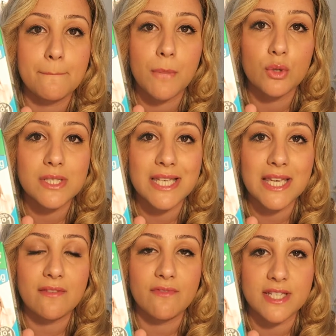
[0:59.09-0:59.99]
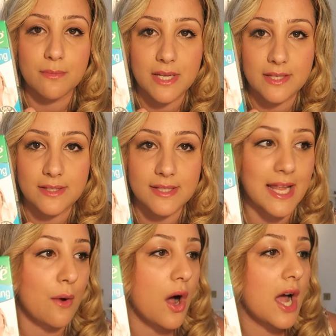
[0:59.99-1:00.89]
multivitamins.
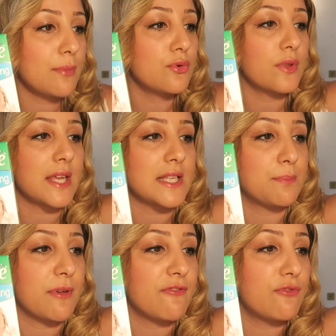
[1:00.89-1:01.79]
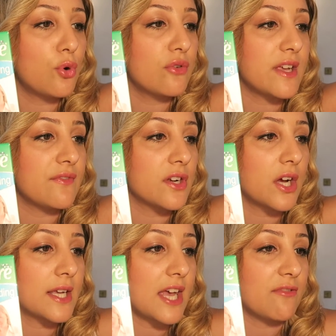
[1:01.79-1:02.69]
Now I brought these before even
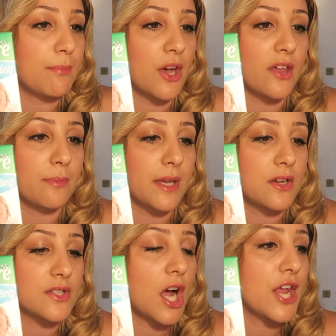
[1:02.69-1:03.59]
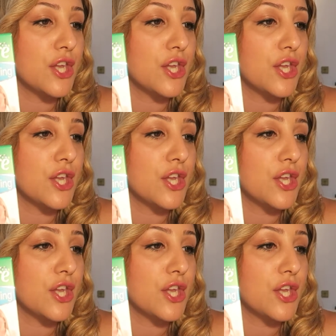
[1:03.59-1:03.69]
I gave birth because I